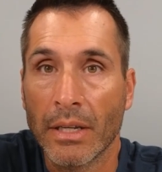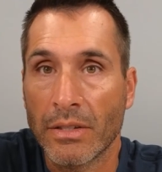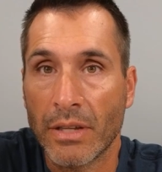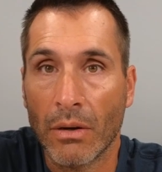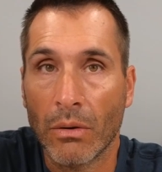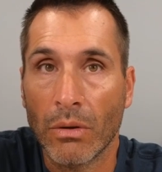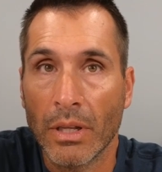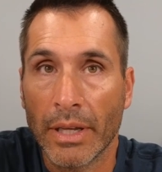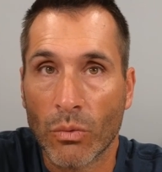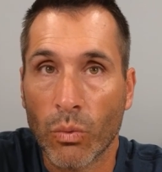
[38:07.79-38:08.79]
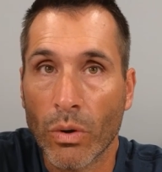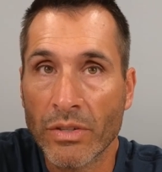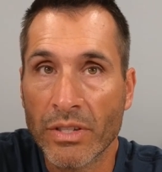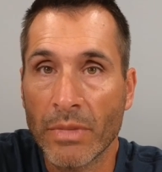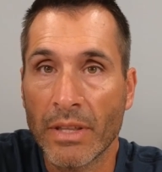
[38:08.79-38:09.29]
So like, what are
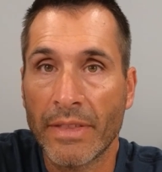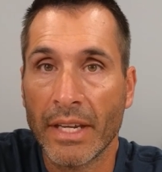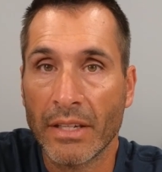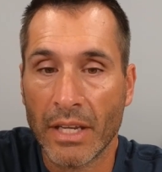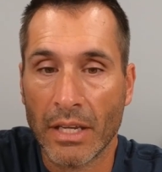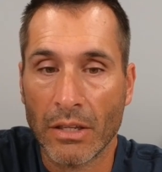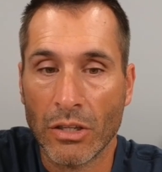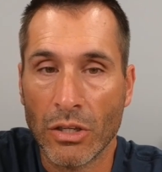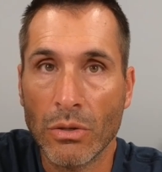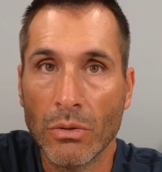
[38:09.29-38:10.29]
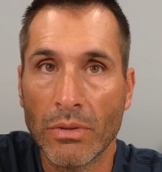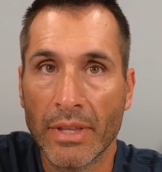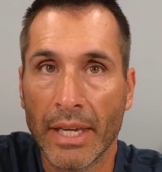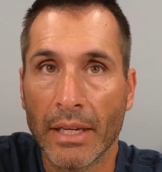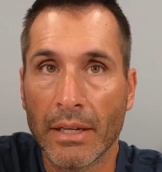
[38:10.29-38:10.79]
some of the things that you
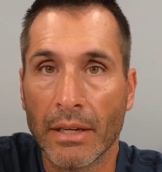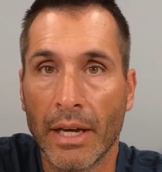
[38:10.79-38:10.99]
think,